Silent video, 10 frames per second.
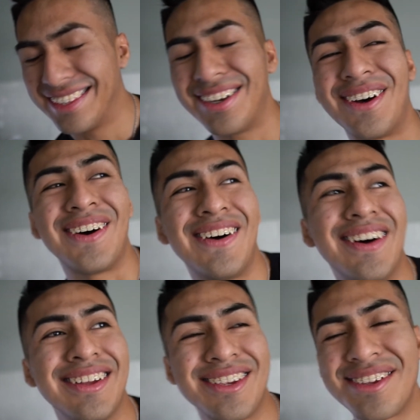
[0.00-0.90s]

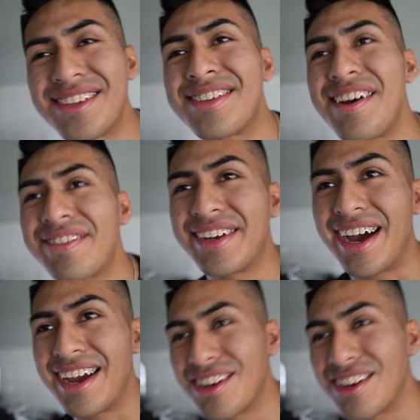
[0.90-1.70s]
Oh, you're the tough guy.